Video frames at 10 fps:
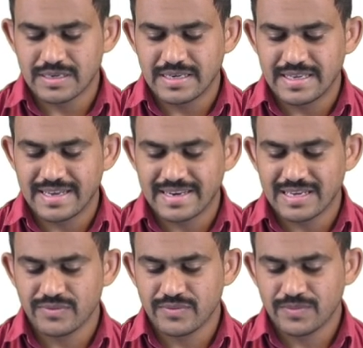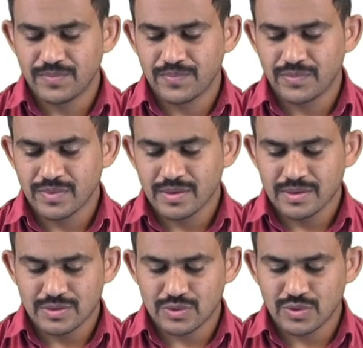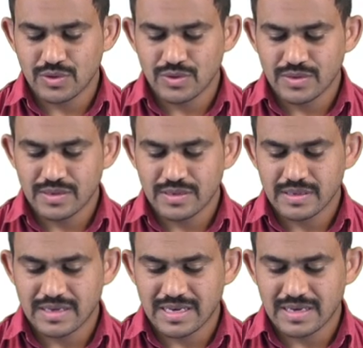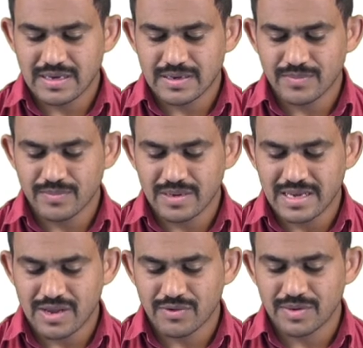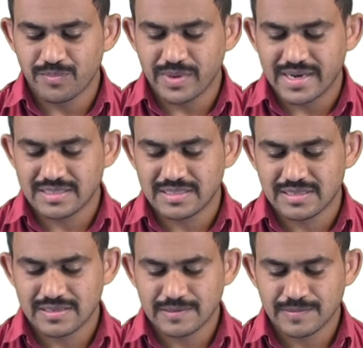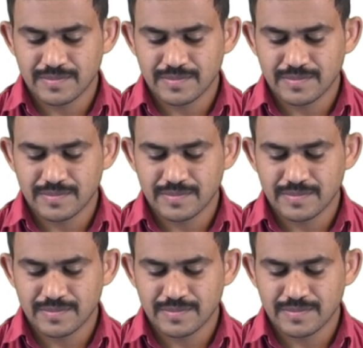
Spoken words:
D and F. So I have an impedance,